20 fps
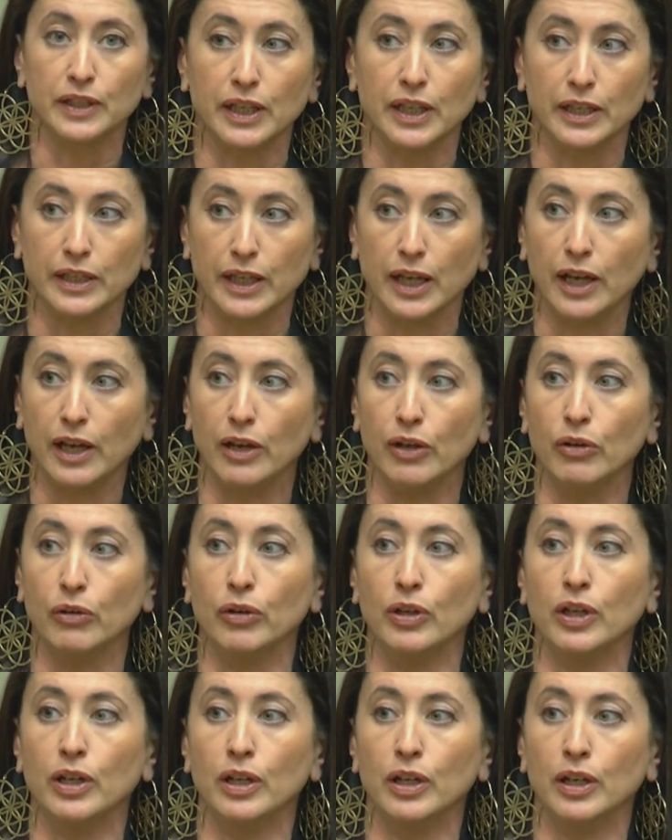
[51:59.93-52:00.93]
and how
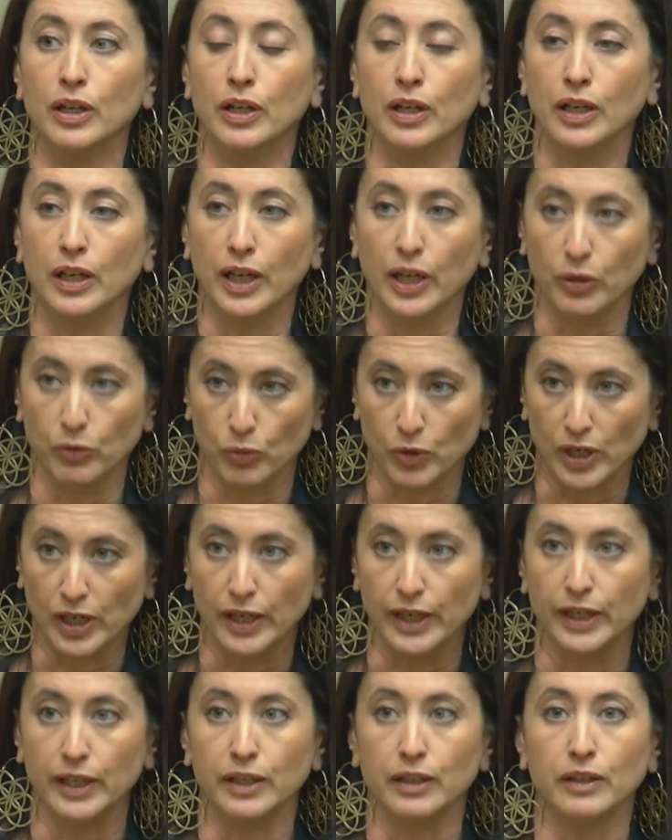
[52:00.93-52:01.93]
and
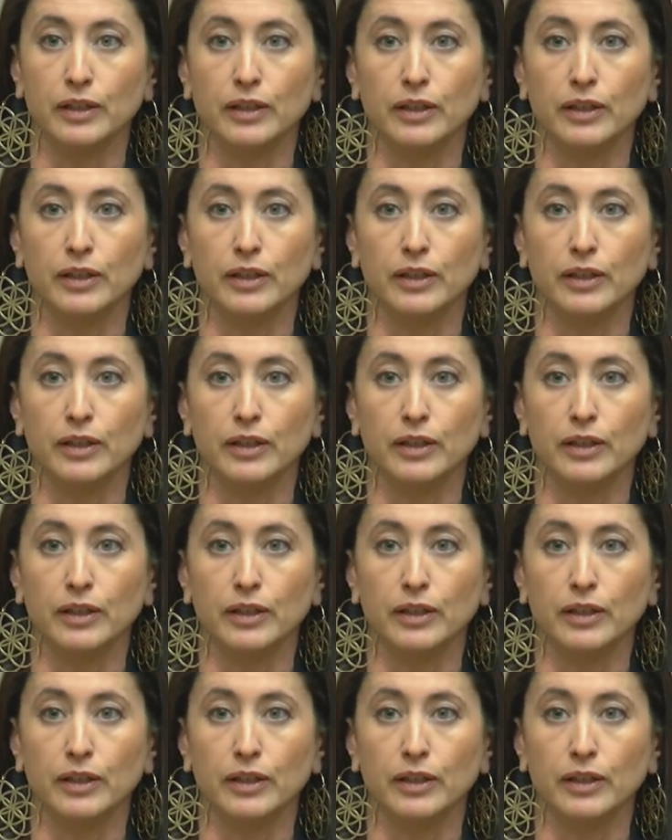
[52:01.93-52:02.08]
why.